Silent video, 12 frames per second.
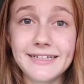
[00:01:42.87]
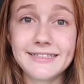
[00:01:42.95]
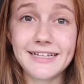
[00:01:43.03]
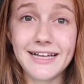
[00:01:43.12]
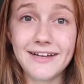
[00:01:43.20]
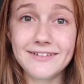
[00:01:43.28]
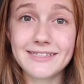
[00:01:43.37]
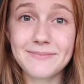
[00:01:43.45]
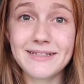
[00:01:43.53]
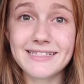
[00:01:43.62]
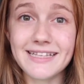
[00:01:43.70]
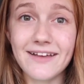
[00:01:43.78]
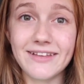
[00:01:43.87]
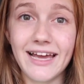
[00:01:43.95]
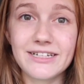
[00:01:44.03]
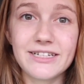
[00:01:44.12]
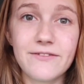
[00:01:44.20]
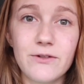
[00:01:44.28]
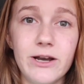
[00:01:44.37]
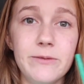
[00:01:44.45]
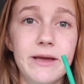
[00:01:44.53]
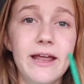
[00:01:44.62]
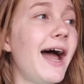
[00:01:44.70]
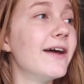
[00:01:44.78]
I still have some of this left. I actually have quite a
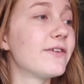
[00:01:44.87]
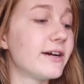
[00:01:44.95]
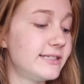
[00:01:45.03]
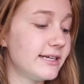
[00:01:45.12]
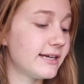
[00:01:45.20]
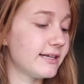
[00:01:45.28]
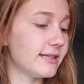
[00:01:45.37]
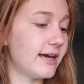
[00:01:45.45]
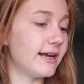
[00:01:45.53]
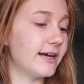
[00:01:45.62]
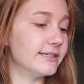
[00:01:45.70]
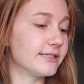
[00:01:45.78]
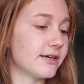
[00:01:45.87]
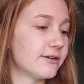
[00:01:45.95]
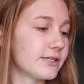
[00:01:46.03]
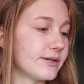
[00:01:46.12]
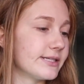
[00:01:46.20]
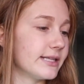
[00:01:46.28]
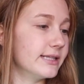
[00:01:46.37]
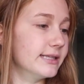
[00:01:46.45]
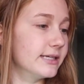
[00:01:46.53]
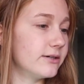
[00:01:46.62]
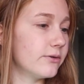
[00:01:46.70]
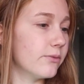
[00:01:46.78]
bit. I forgot to get light I S O, so it's a
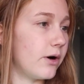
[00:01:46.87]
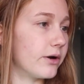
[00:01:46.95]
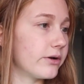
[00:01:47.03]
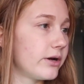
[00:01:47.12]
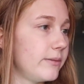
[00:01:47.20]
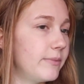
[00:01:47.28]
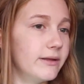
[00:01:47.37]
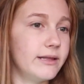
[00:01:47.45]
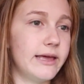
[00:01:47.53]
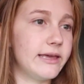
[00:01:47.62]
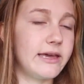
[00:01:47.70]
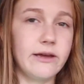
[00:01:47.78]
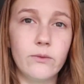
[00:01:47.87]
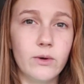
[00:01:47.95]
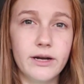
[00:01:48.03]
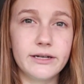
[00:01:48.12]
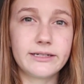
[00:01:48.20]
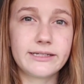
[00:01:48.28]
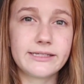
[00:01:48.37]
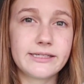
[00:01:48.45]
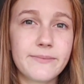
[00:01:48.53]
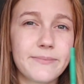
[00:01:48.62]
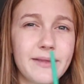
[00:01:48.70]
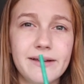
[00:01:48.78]
little watery, but like it works.
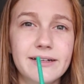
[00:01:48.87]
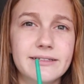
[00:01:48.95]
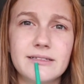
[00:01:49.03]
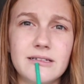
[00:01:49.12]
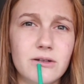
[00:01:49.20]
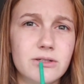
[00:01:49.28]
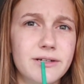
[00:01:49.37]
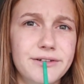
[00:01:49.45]
It's still